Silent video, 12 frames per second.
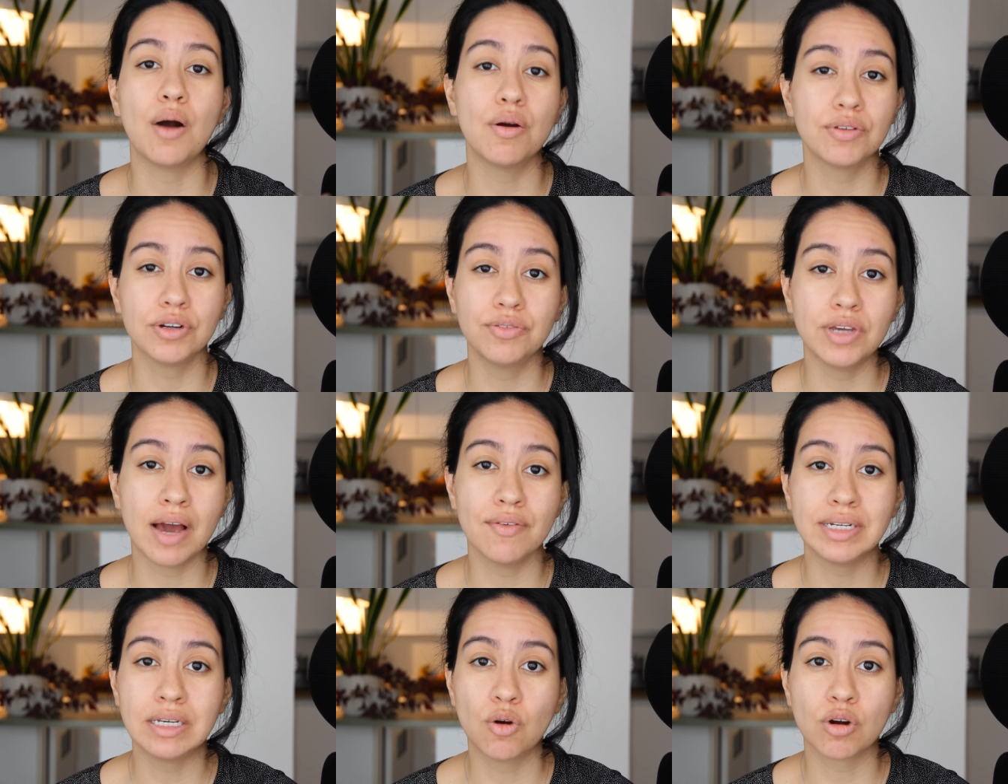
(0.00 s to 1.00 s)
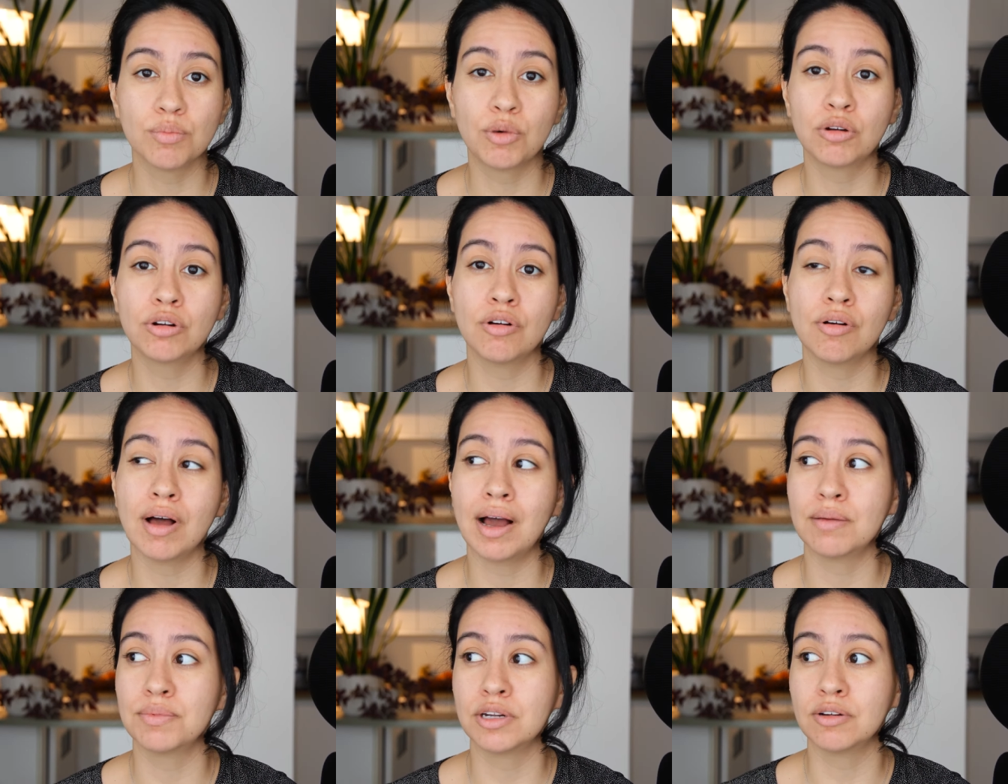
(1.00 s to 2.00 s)
However, if you have any hormonal
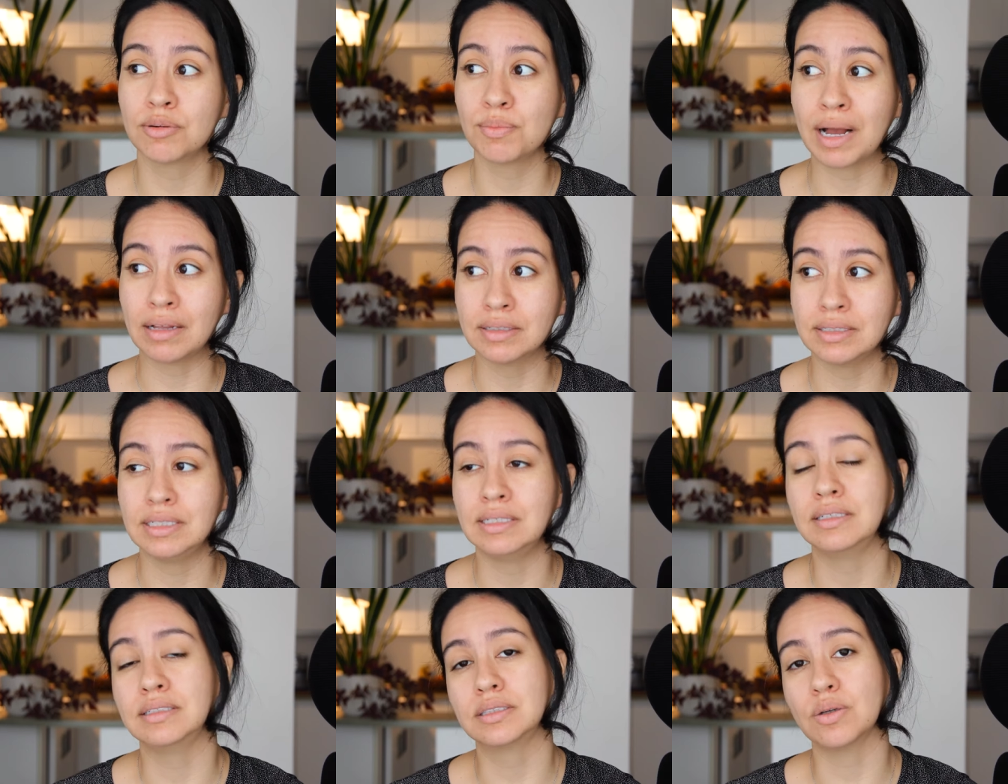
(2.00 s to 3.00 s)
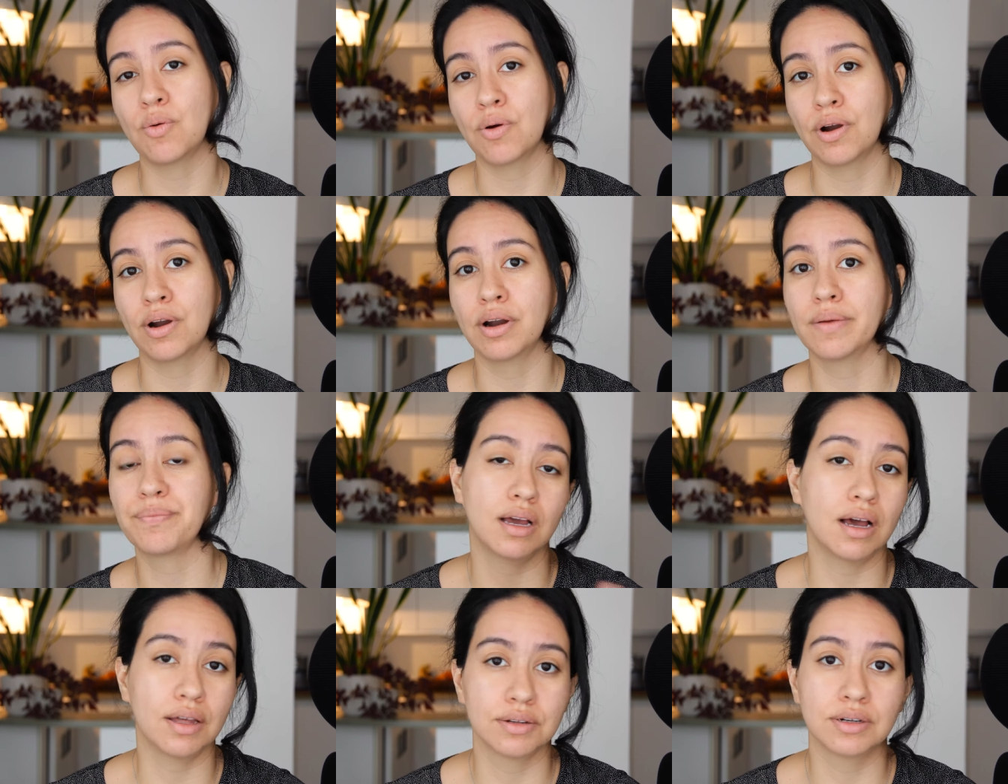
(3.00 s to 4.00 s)
abnormalities or
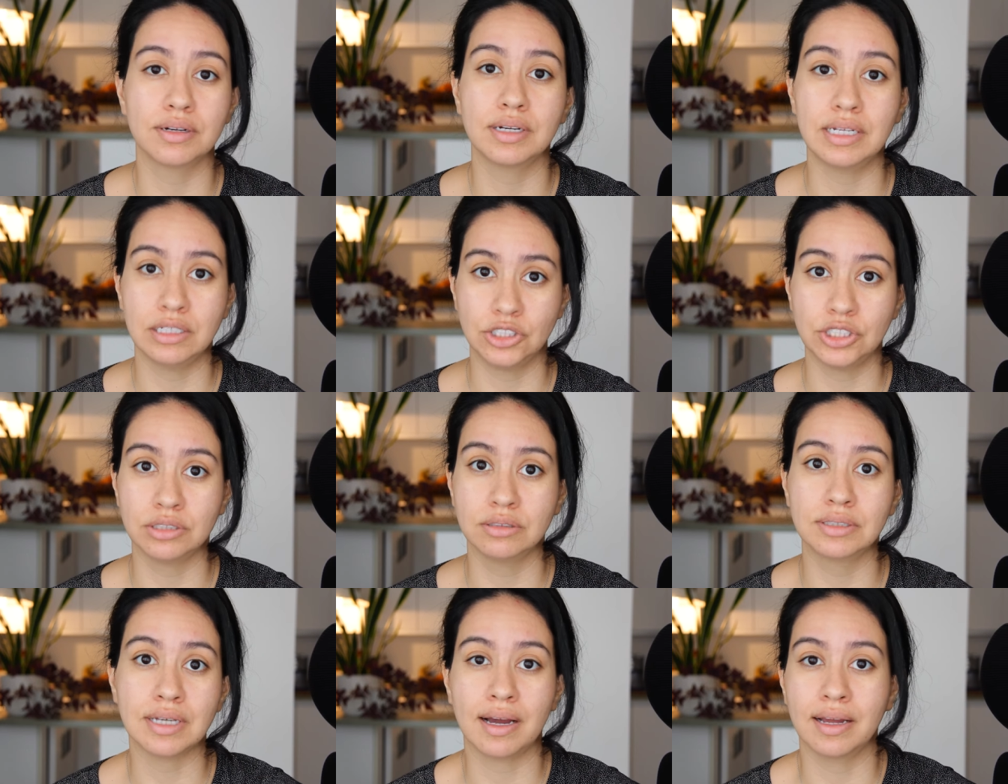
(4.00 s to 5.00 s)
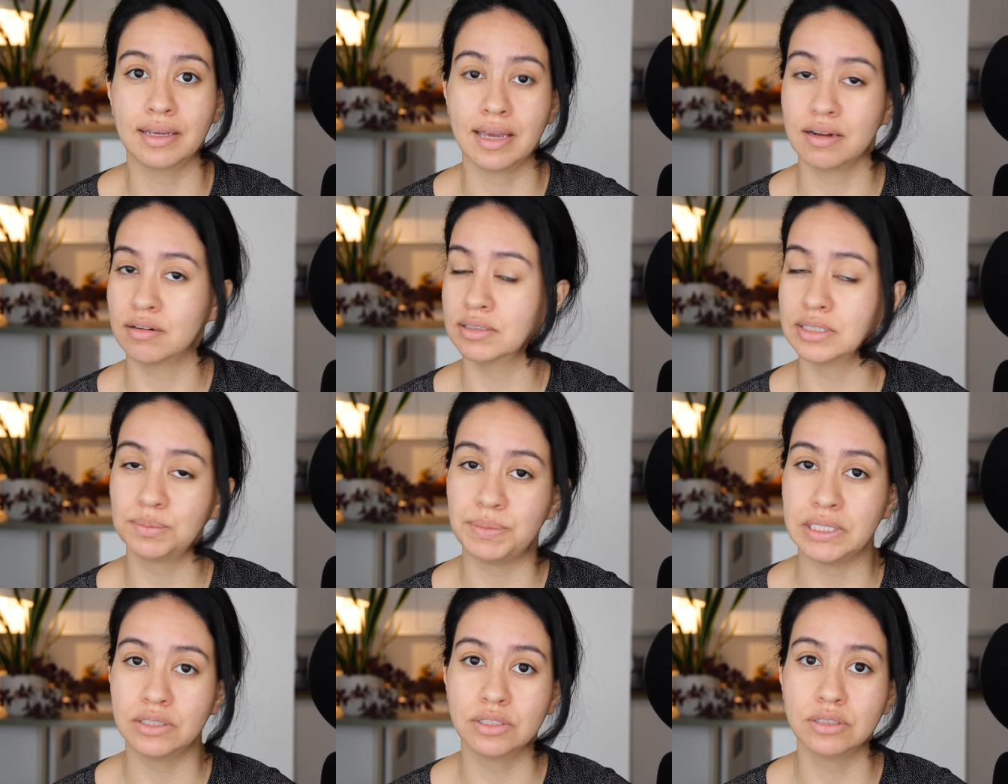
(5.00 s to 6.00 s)
other issues I cannot
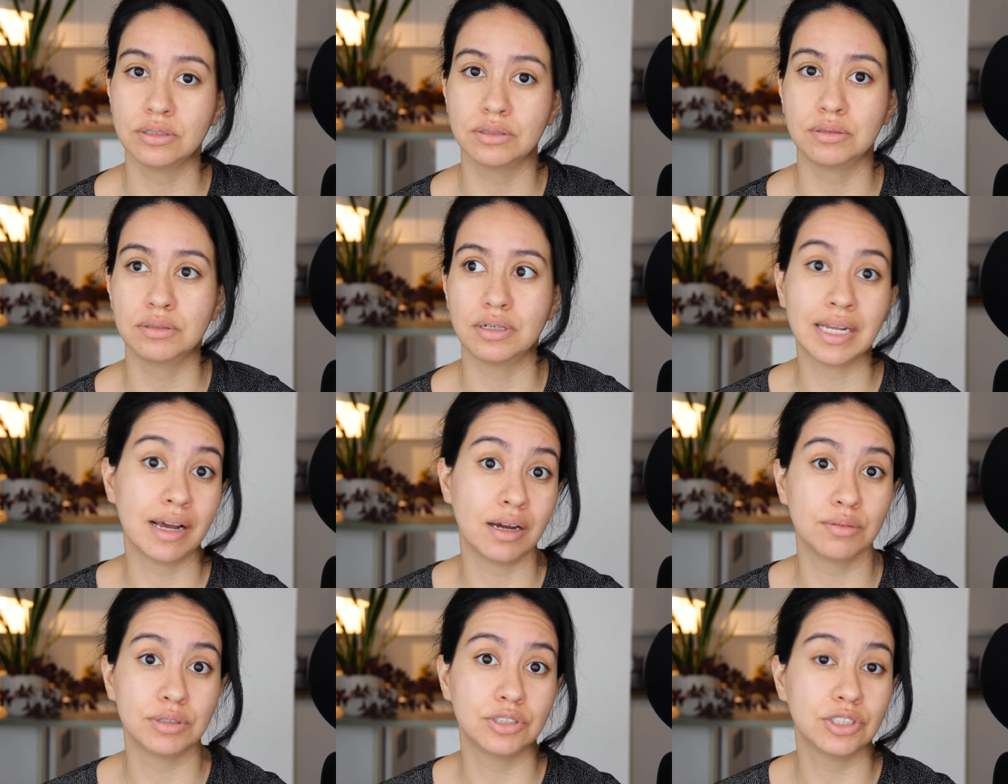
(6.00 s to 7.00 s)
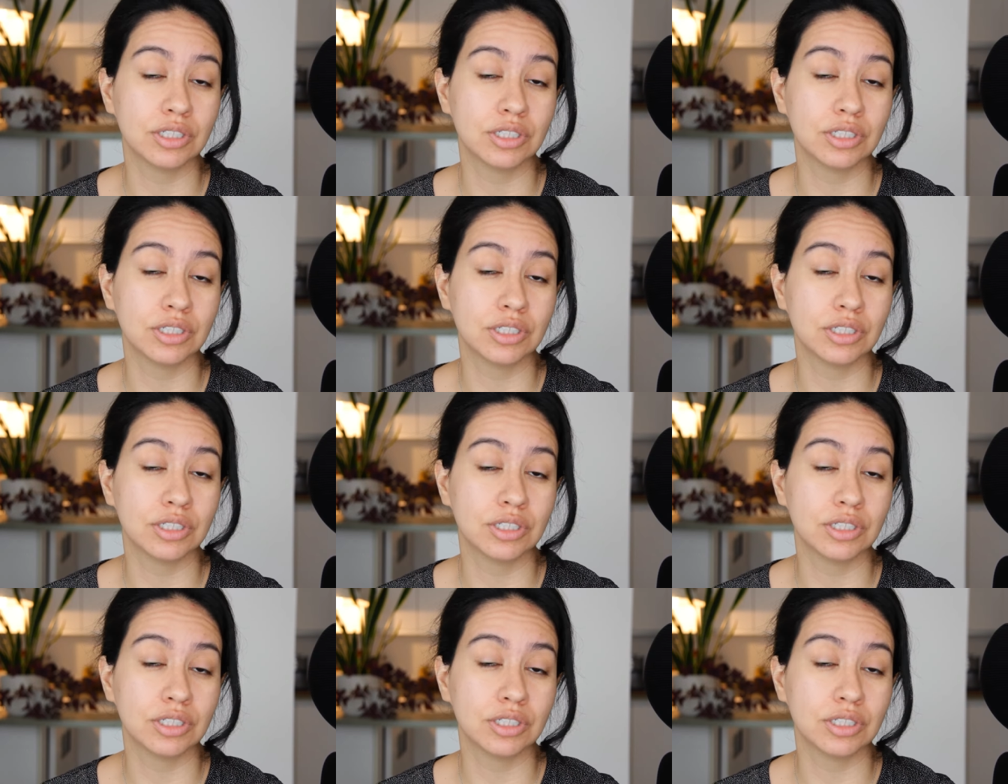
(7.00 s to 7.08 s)
speak to, then I would